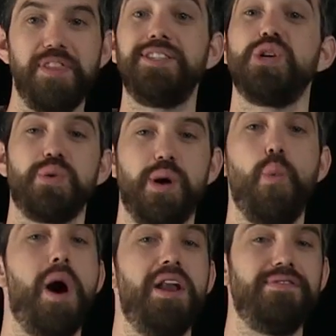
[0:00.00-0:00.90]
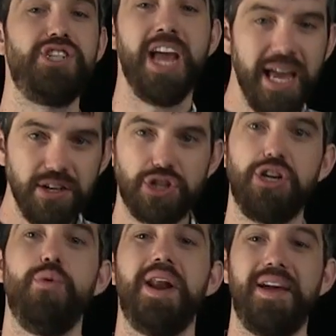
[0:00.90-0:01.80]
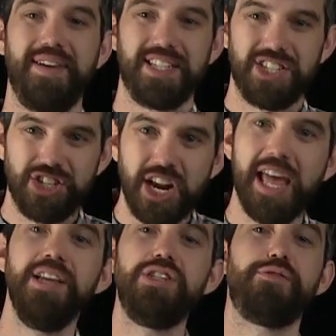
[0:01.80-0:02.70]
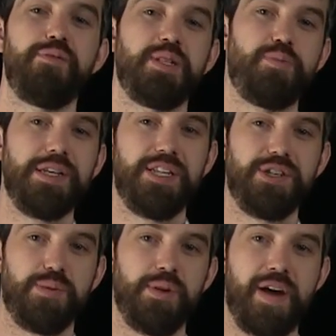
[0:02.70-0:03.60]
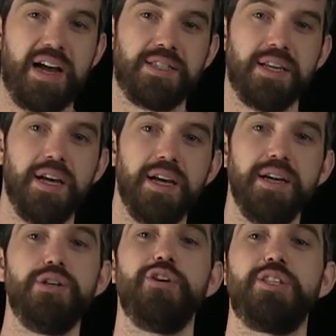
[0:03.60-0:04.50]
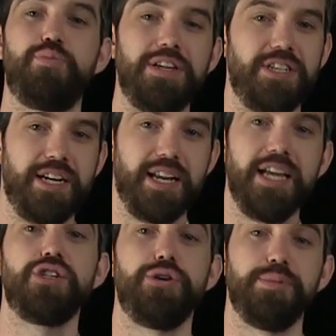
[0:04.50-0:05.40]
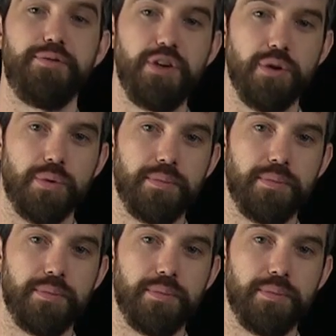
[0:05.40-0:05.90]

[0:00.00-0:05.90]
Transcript: the 0 and 1 have changed to when I've exchanged it from expressing it in terms of x to expressing it in terms of u.